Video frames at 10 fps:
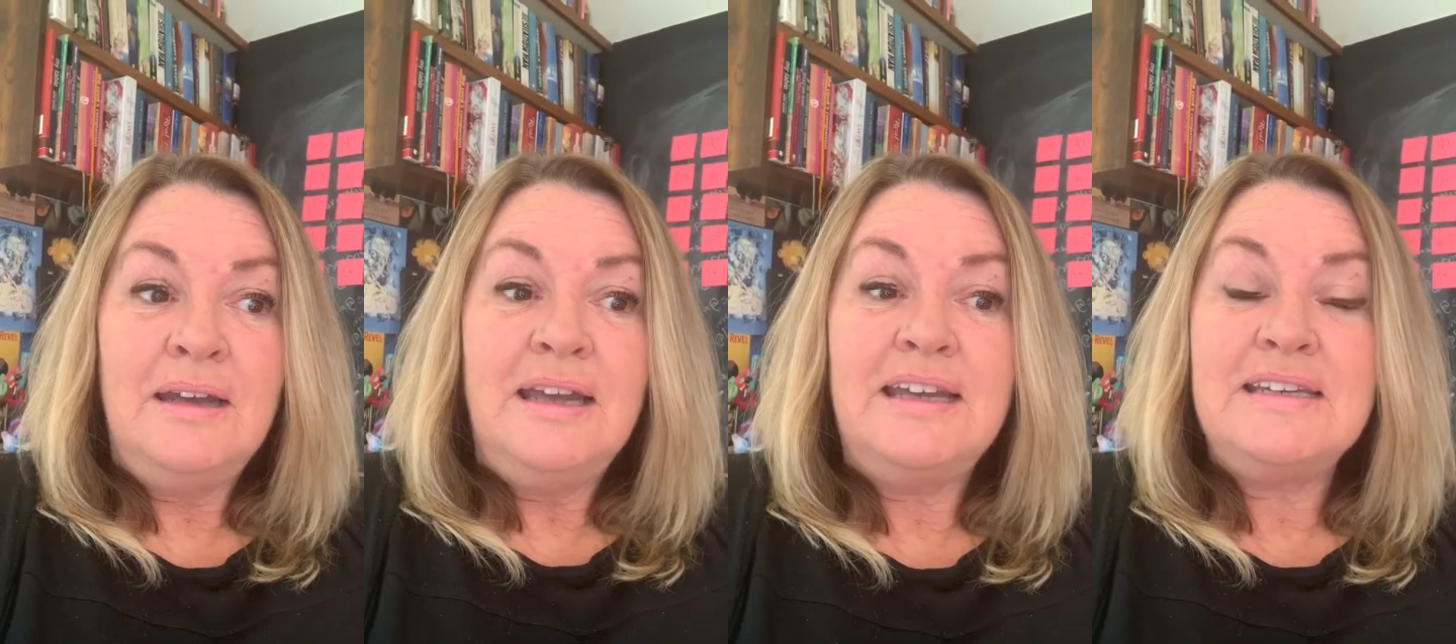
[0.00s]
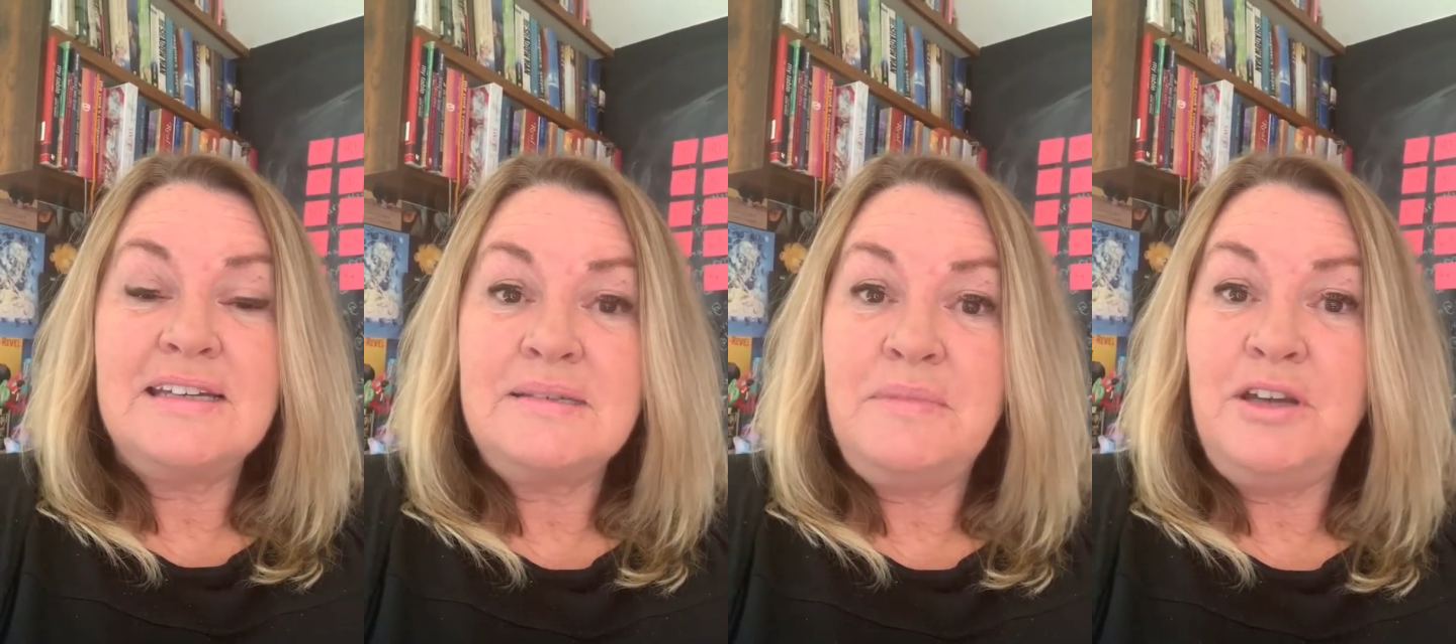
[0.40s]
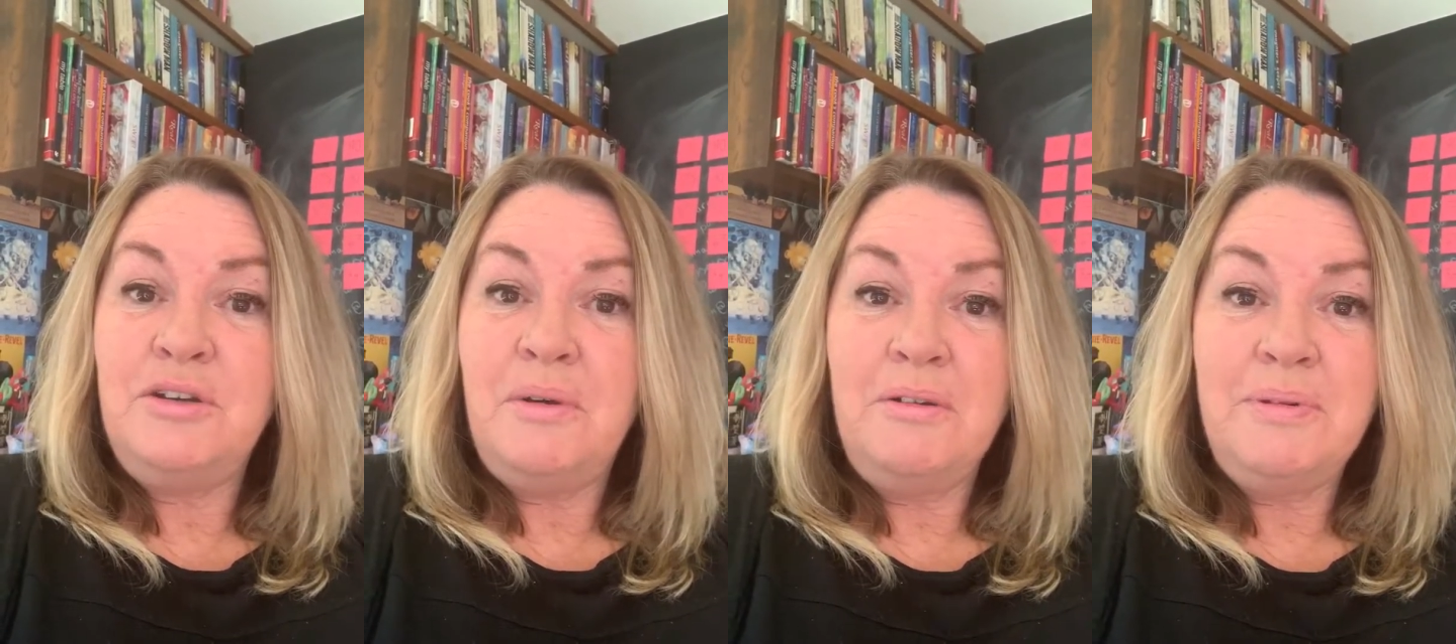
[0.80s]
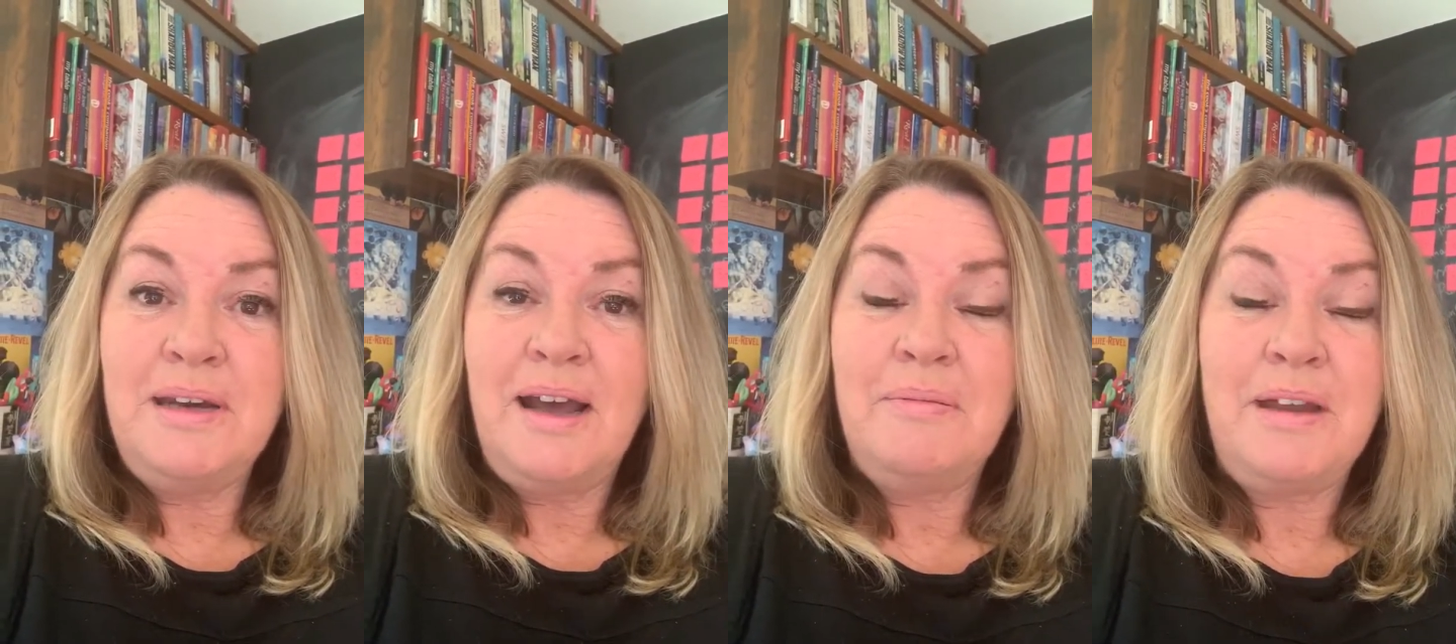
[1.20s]
it doesn't mean you
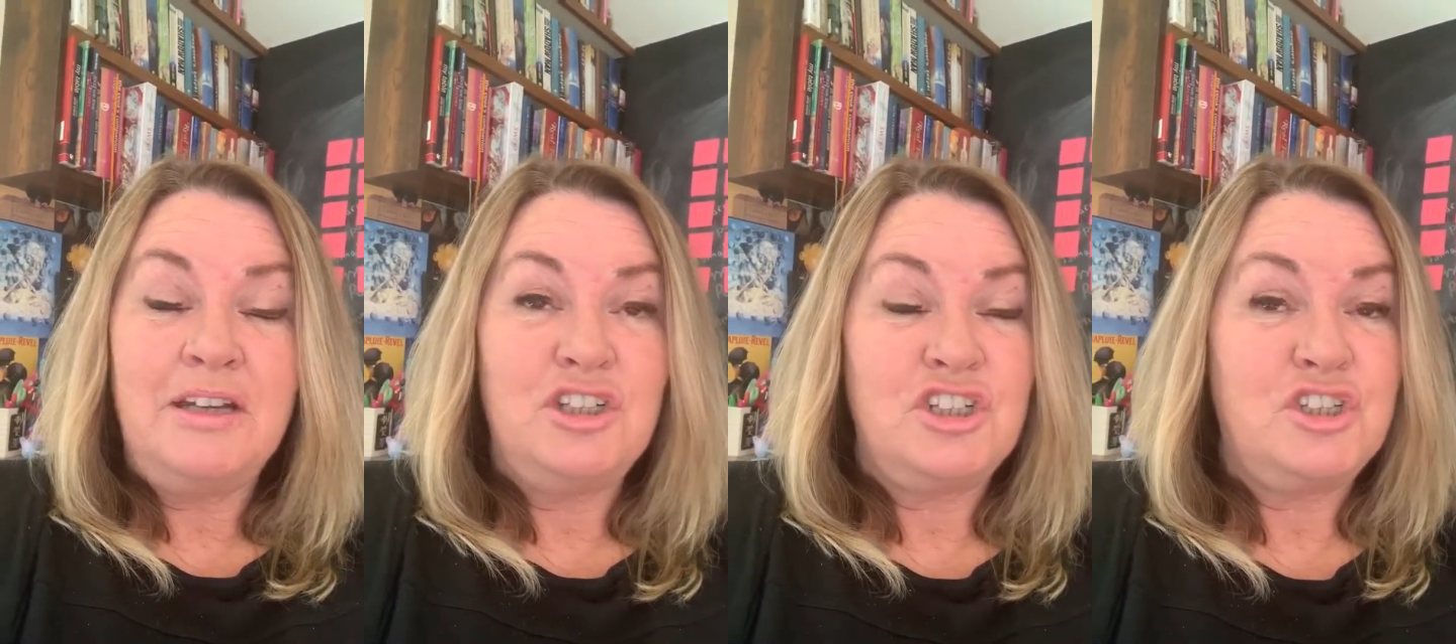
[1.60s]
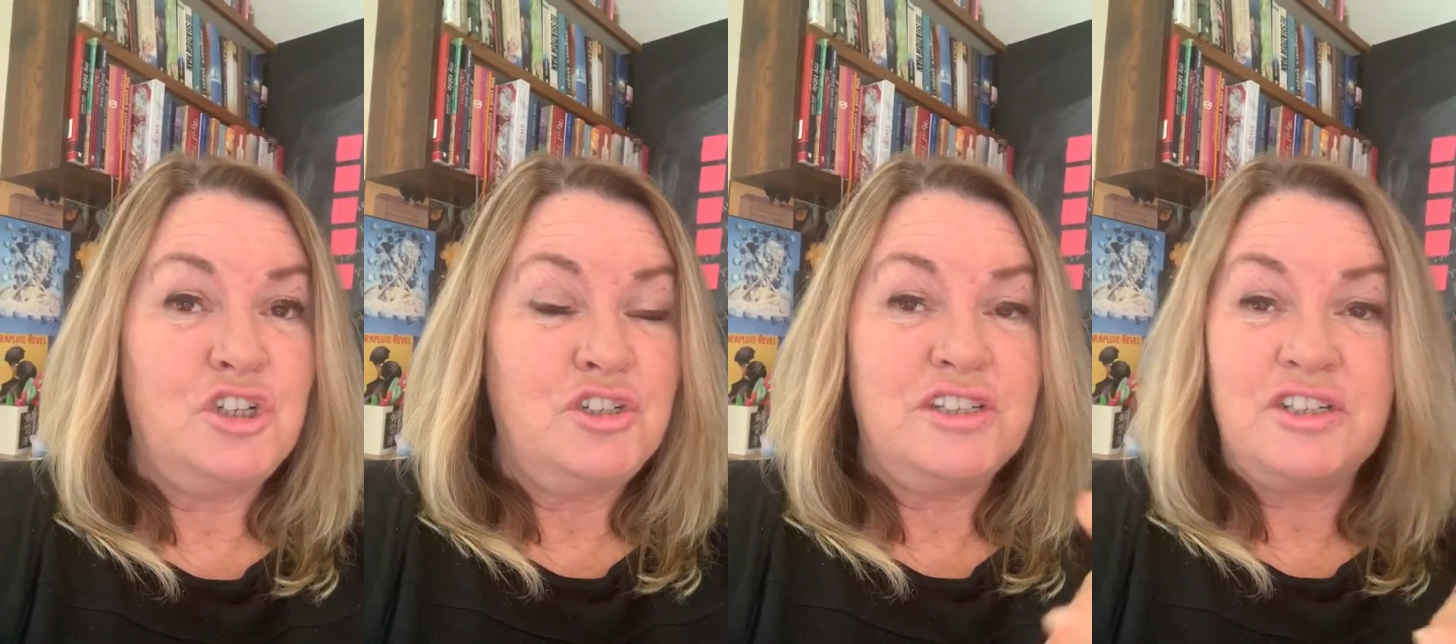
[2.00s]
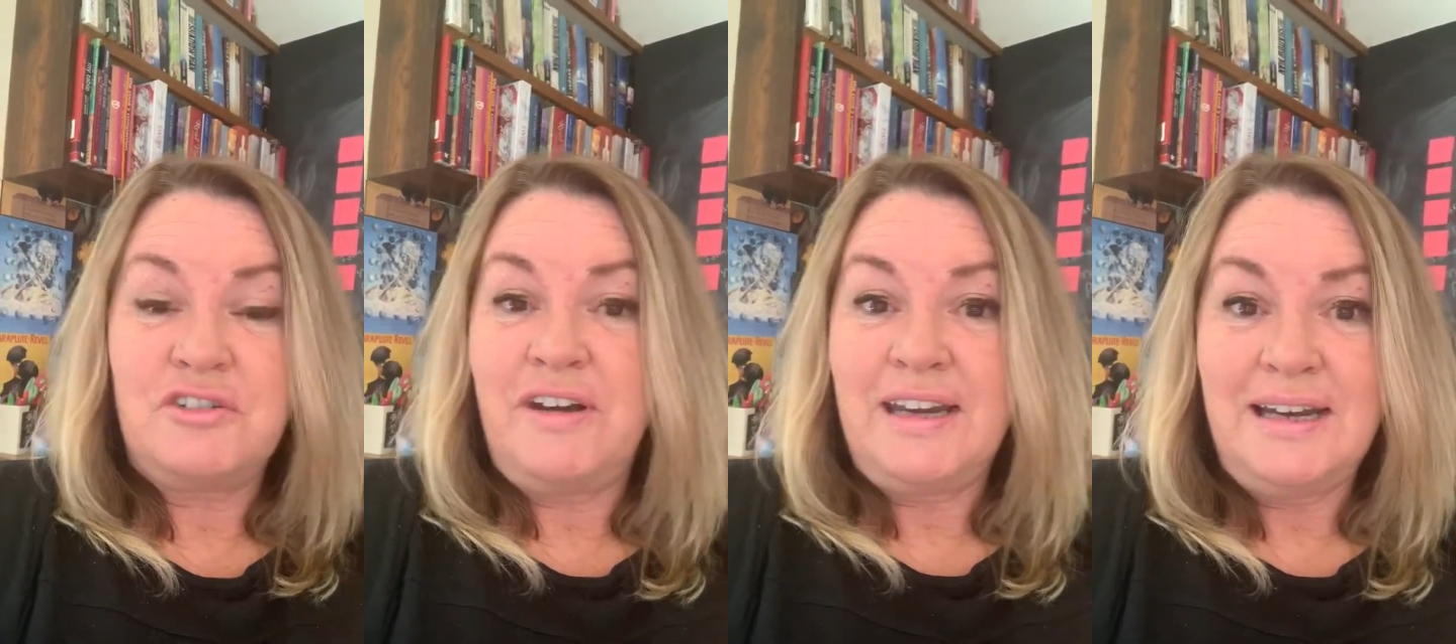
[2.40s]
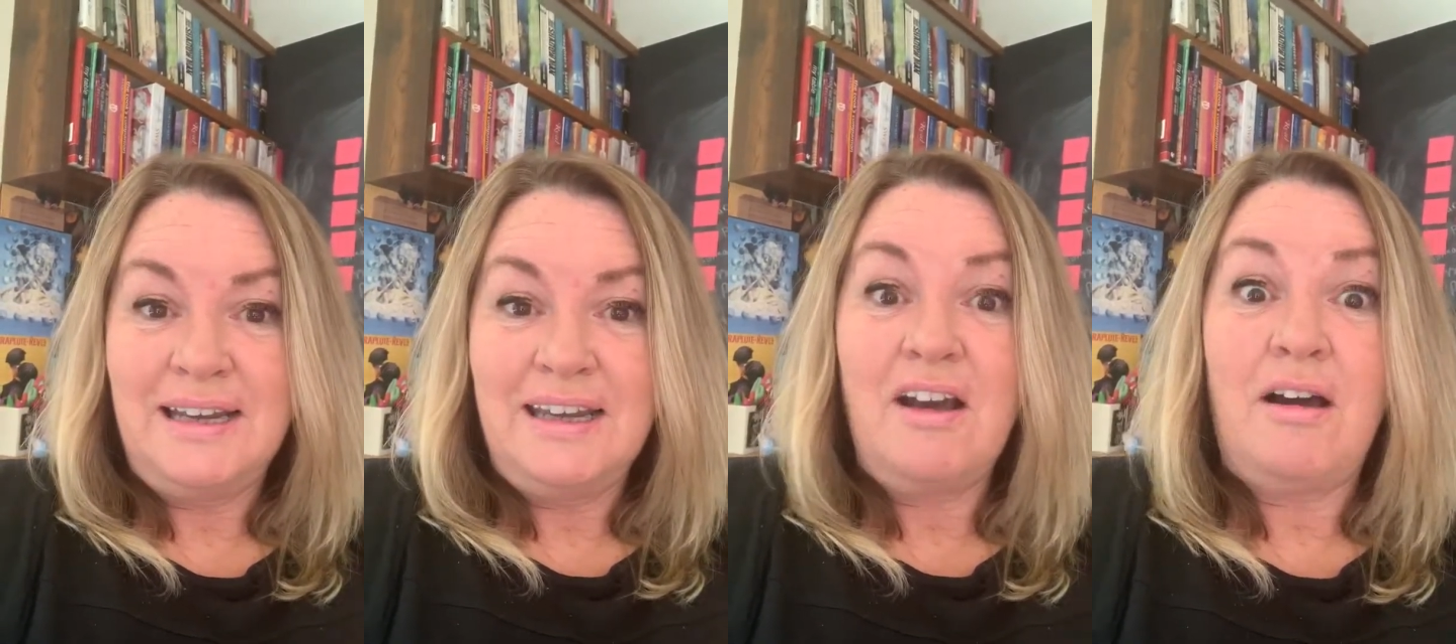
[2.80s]
open up and just use it directly.